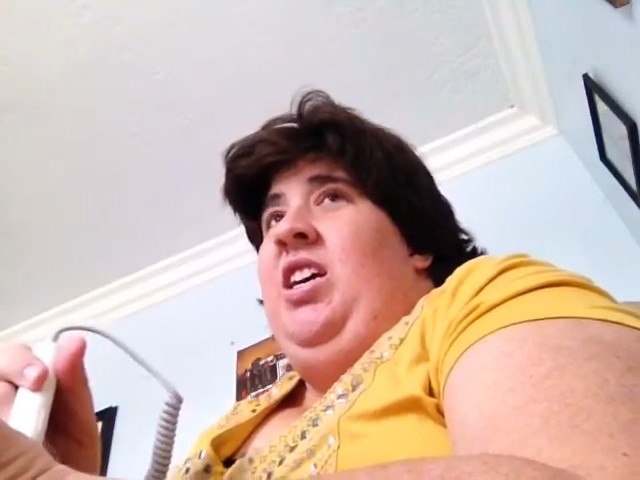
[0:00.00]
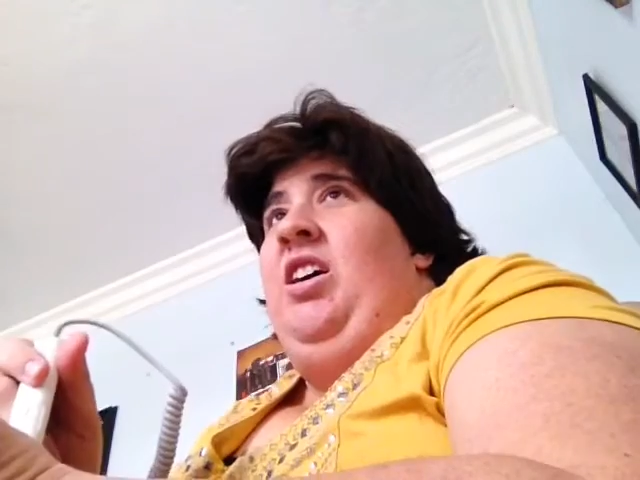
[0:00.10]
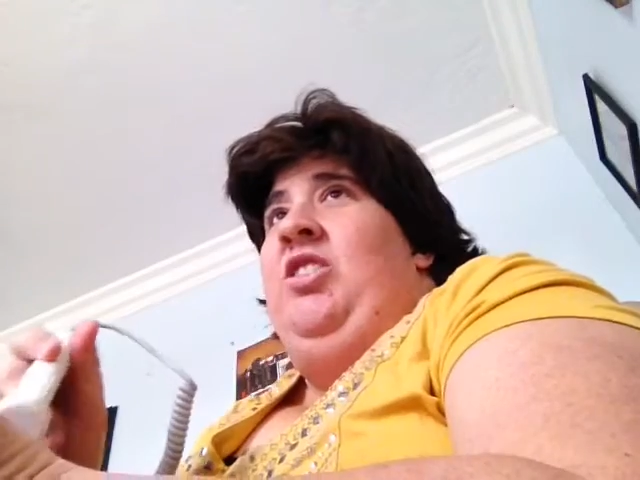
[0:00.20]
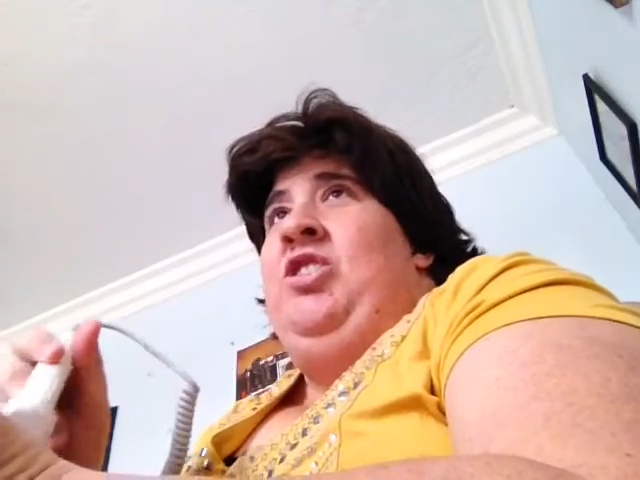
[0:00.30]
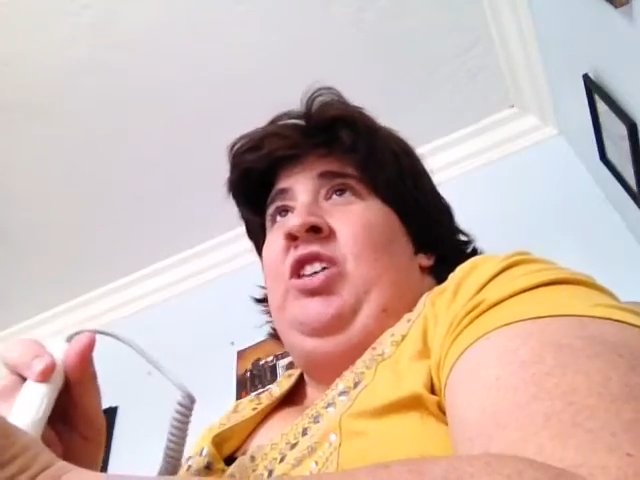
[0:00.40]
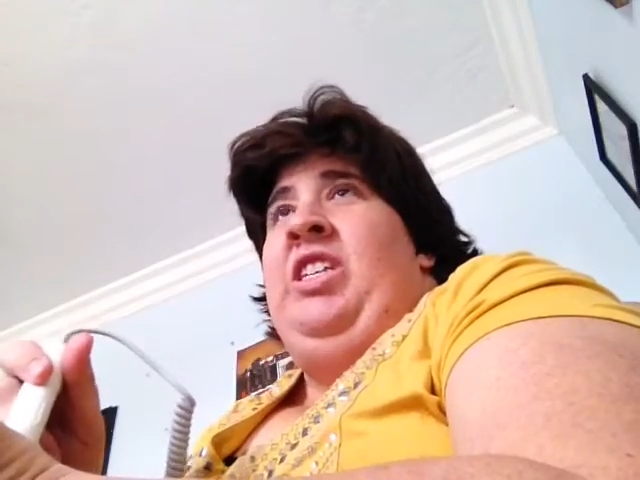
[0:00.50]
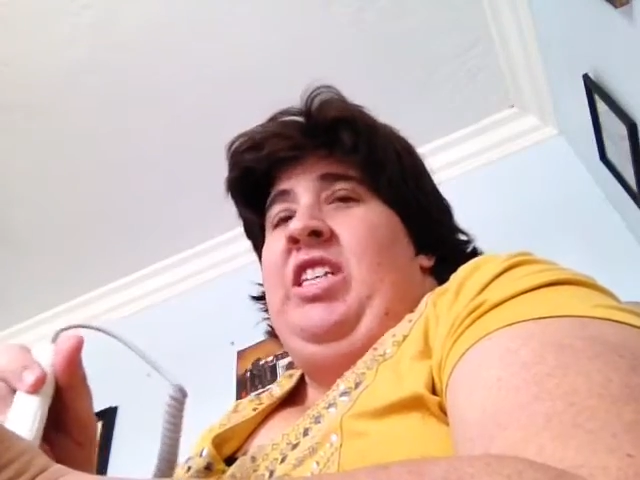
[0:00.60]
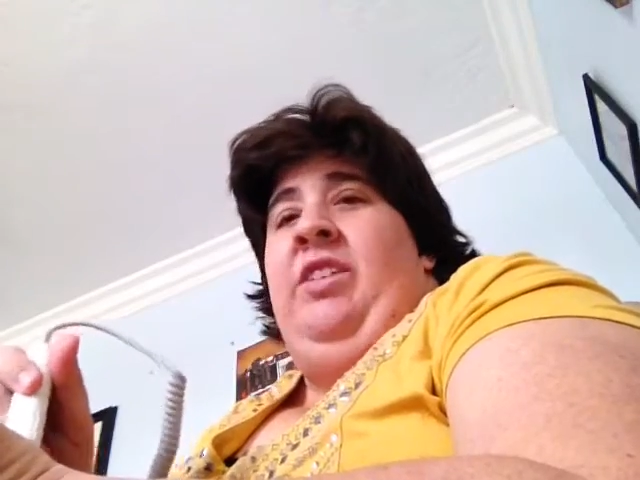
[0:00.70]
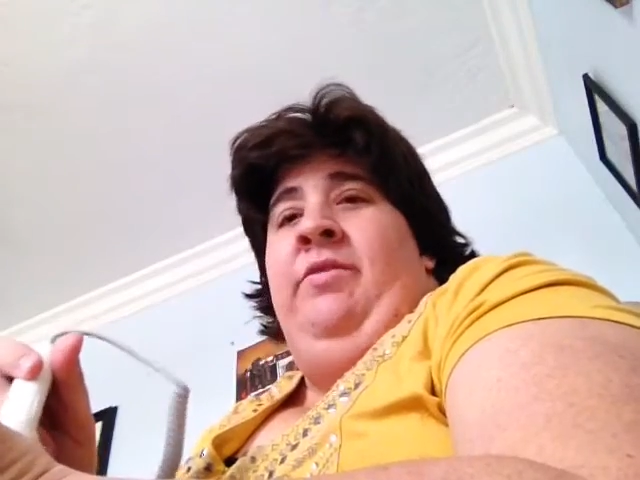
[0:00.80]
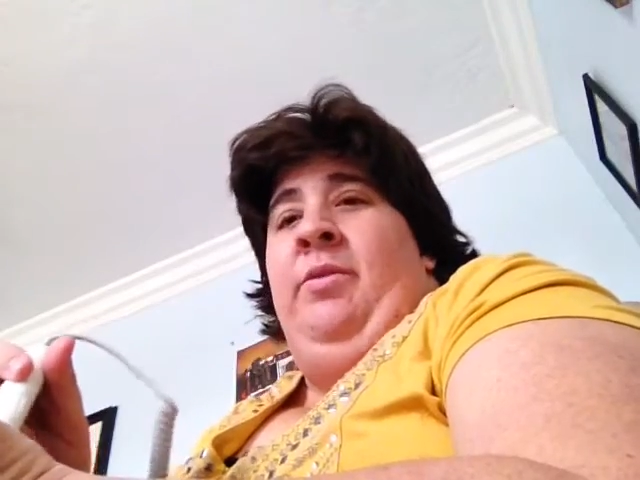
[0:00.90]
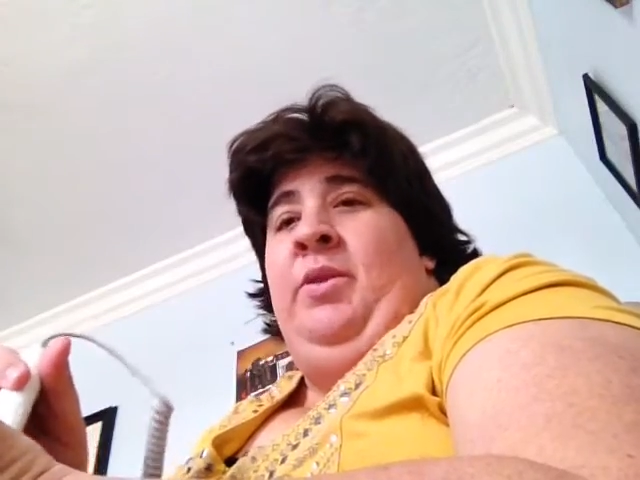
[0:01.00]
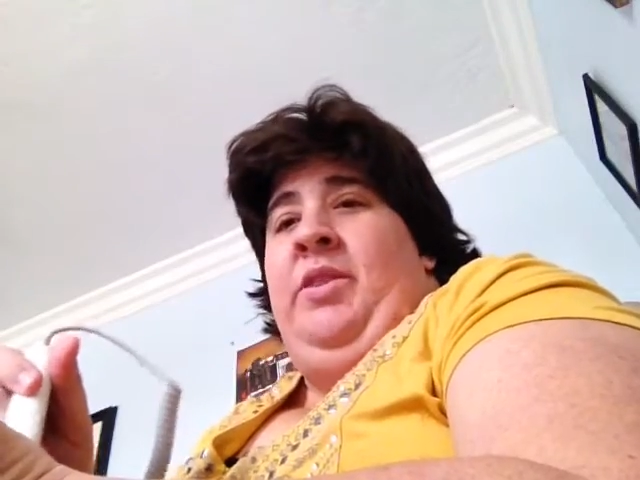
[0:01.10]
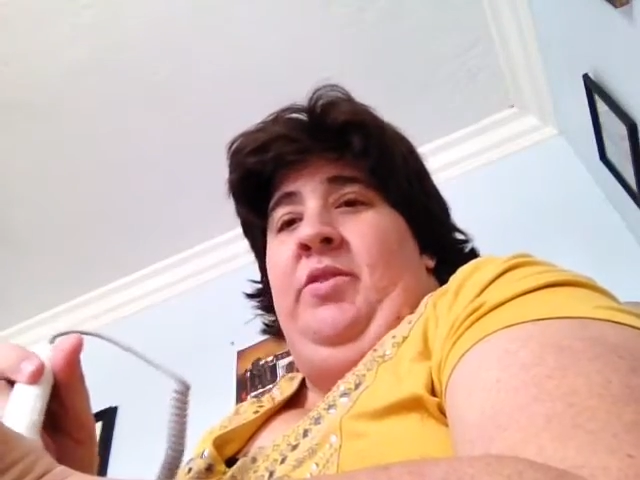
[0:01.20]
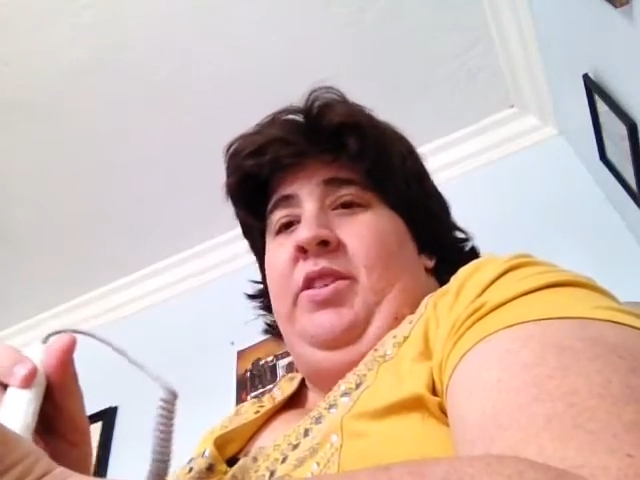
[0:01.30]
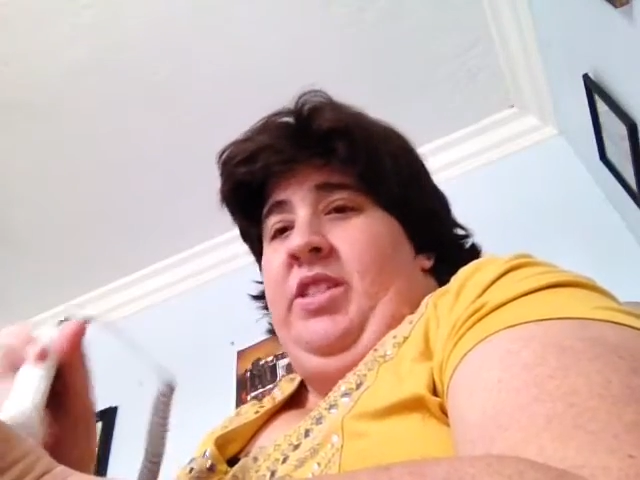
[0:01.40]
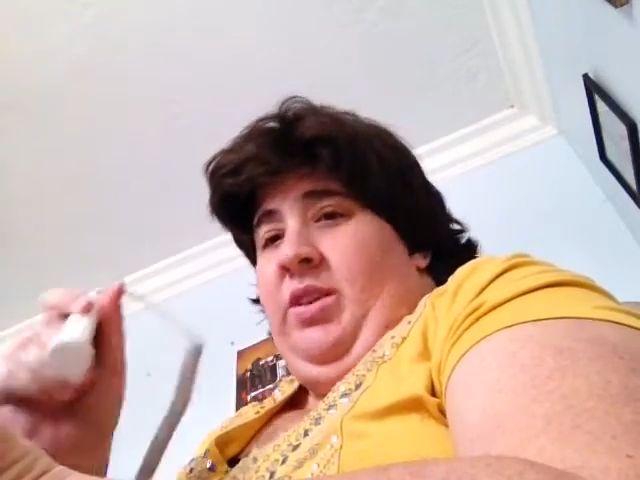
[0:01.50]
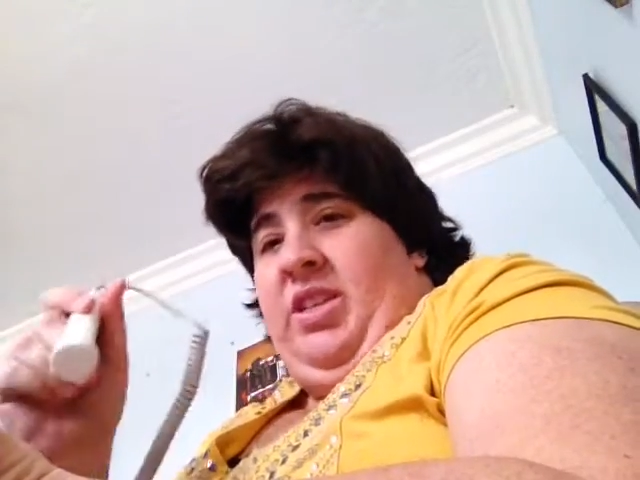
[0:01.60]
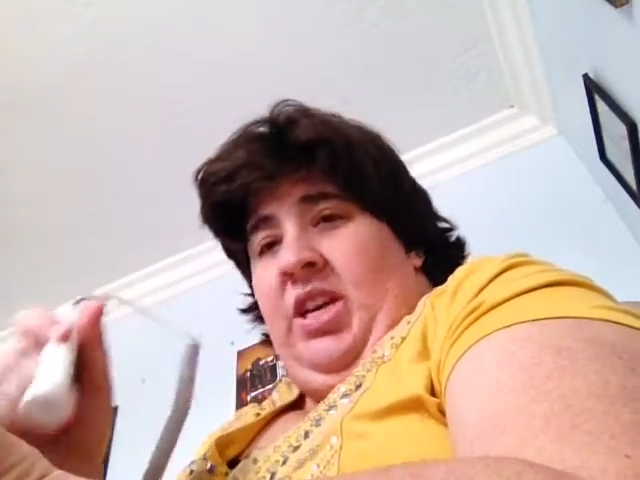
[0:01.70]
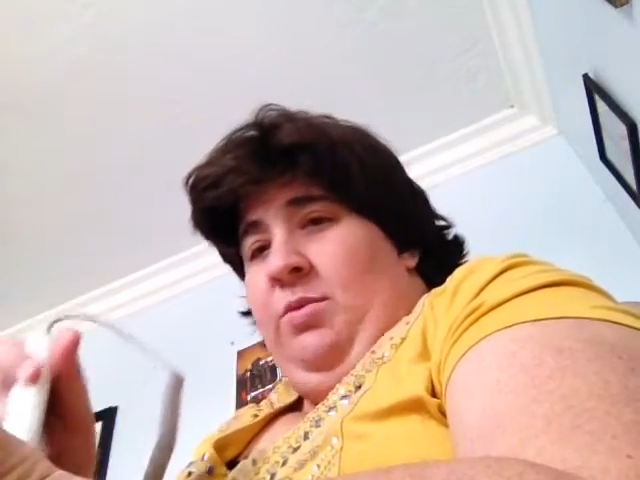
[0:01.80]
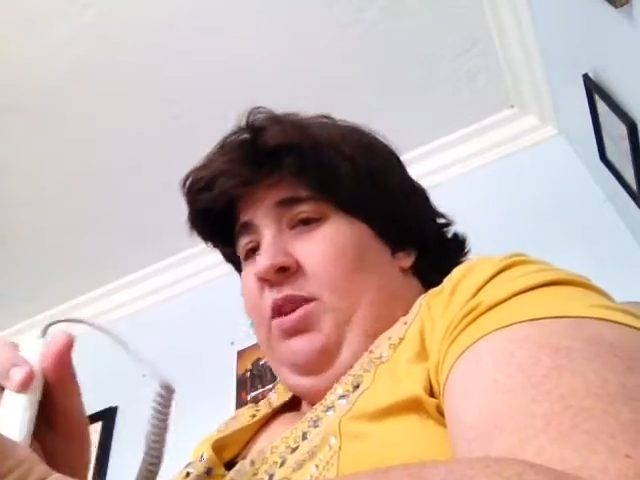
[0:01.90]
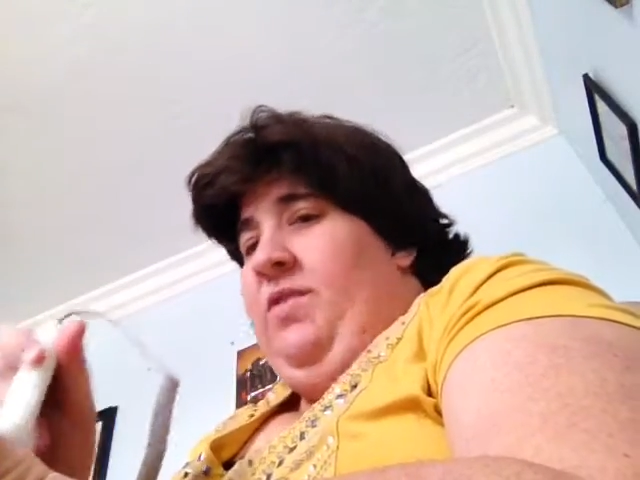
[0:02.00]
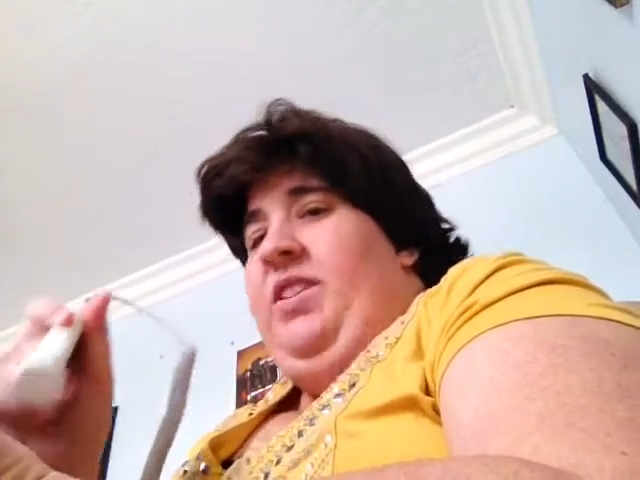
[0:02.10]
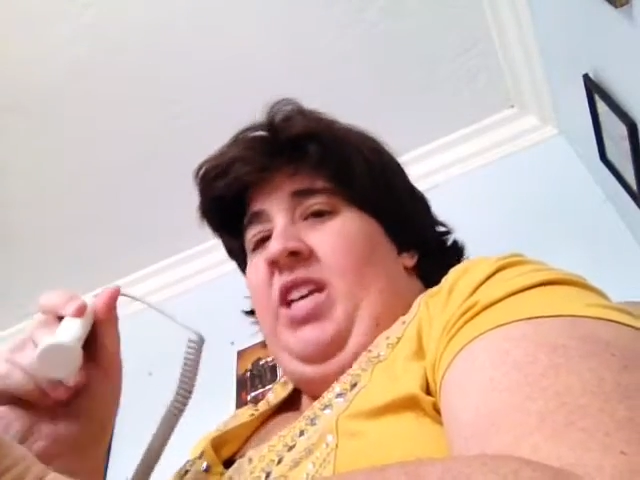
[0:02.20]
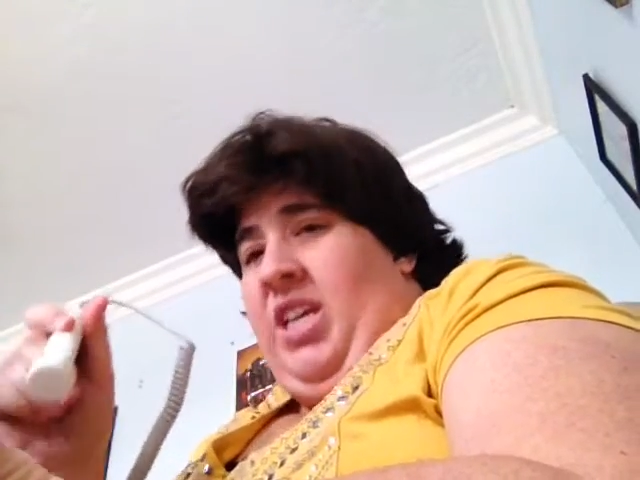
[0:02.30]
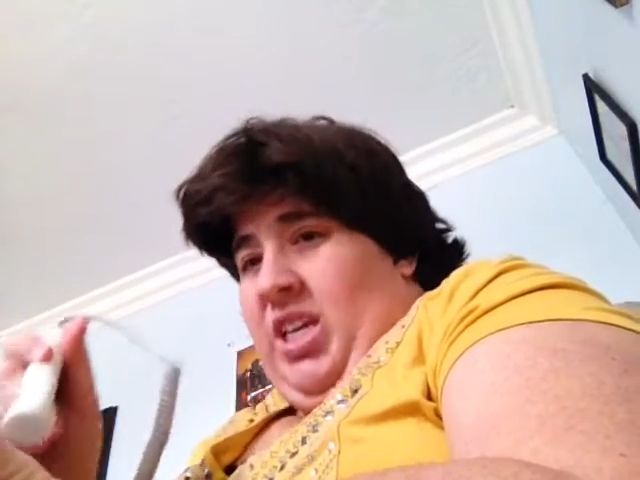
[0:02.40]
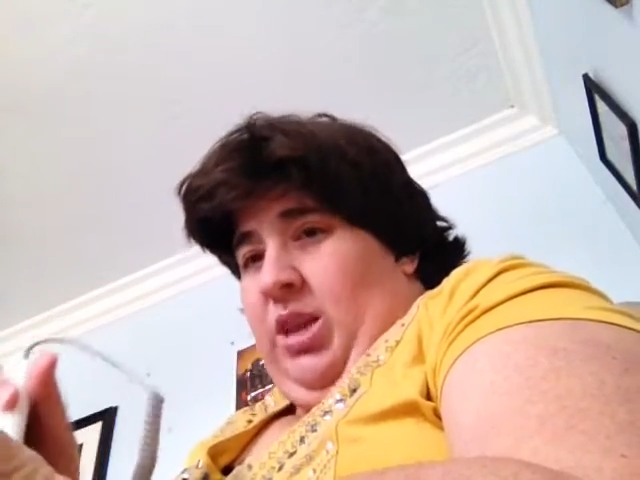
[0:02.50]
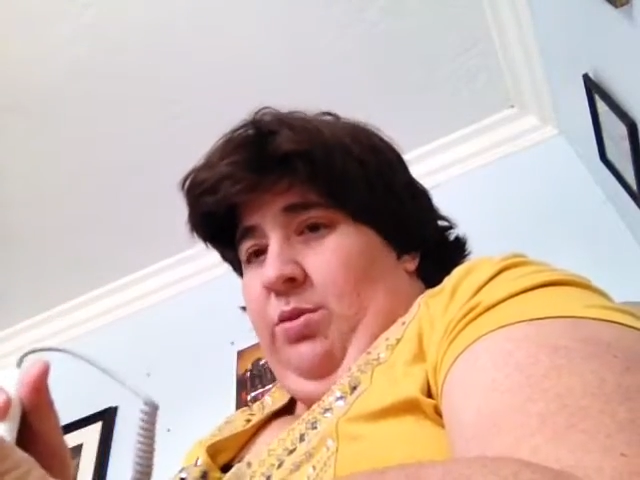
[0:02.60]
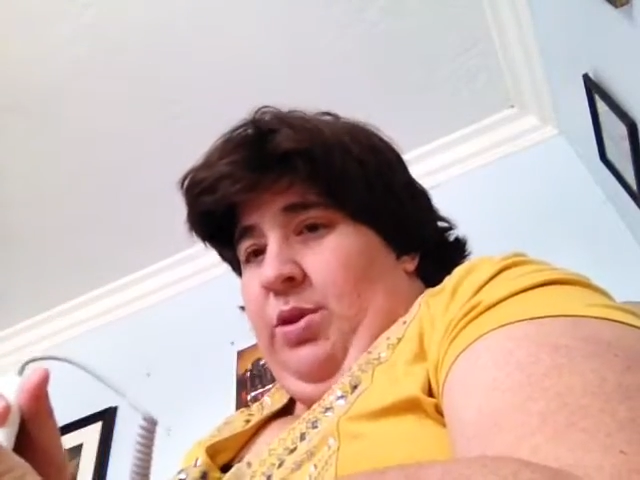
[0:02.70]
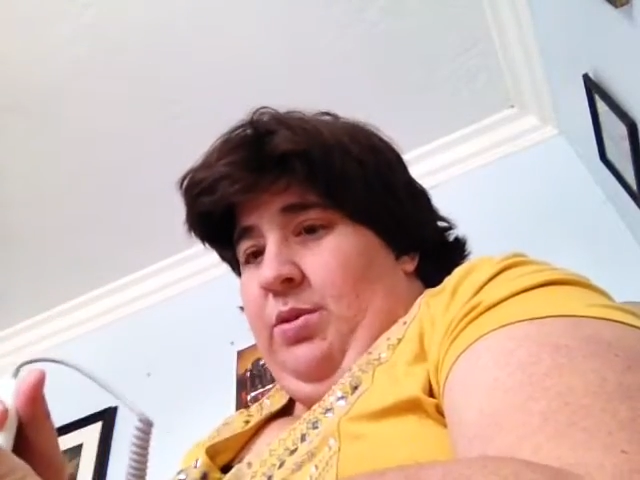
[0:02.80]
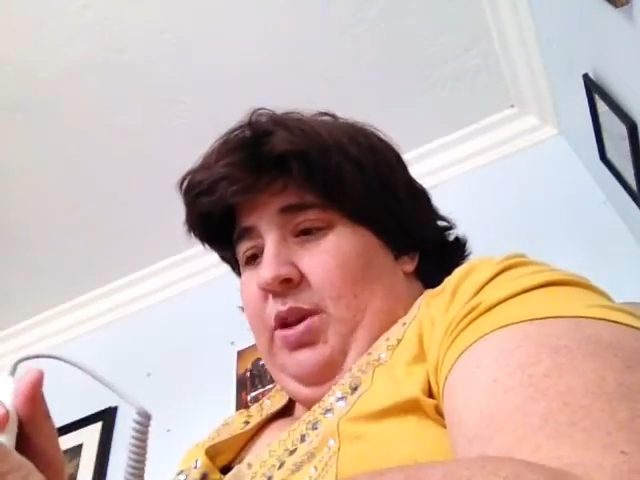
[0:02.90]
On dry skin, for whatever reason, the sound waves can't get through.